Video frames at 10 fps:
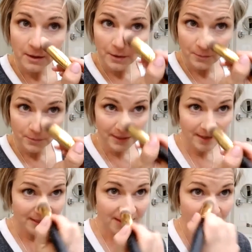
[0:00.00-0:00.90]
What I
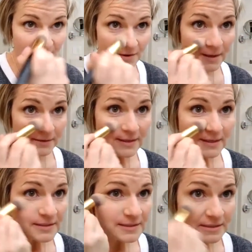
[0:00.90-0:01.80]
love about this
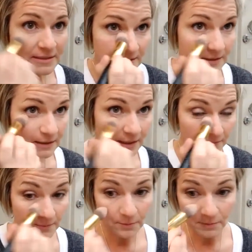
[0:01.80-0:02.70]
is gonna give
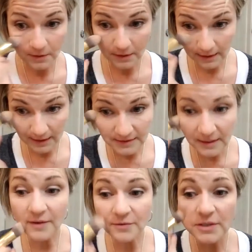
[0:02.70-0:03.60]
me really nice
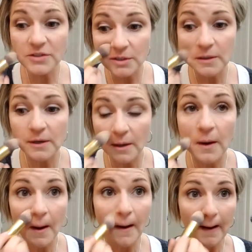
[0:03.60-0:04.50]
coverage.
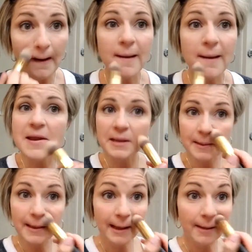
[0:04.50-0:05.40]
And it's like
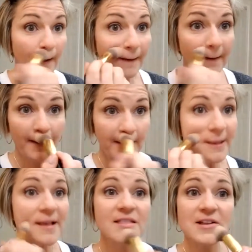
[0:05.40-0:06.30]
I've gotten
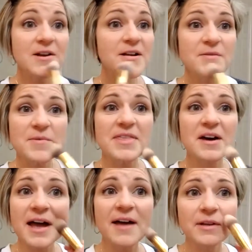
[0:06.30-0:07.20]
concealer without
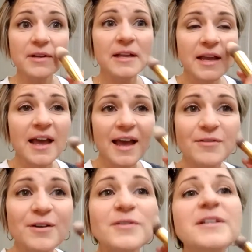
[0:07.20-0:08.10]
having, have you
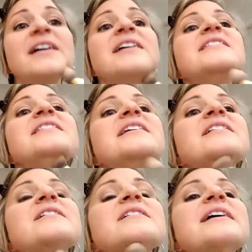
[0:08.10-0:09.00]
ever done
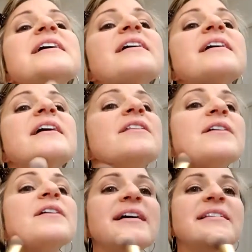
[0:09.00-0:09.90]
concealer like other
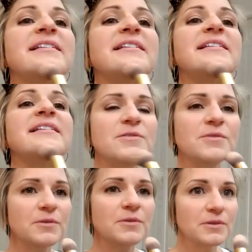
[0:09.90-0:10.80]
kinds and you
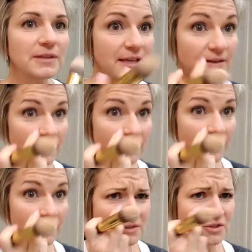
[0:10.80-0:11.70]
leave and you
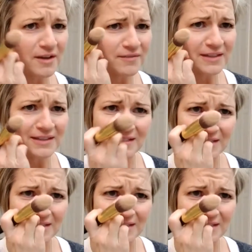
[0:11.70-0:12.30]
realize you have like these